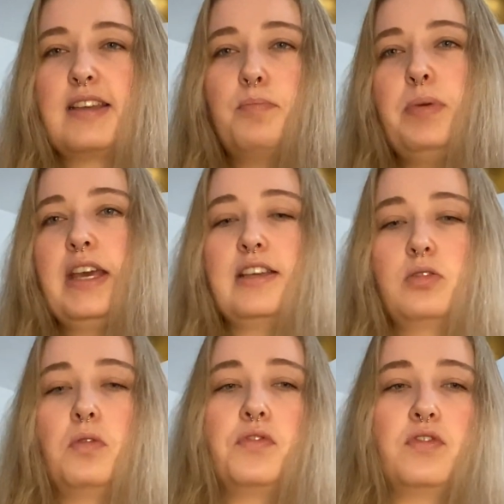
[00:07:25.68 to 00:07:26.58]
big
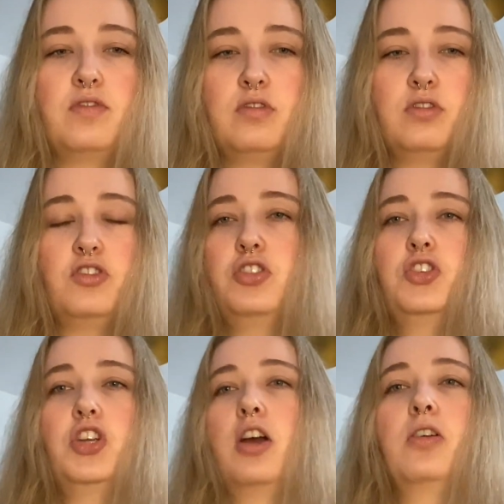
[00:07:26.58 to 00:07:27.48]
sort of
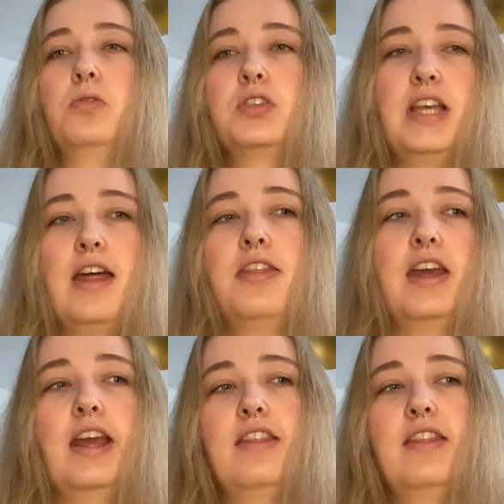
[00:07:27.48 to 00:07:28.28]
jungle set thing,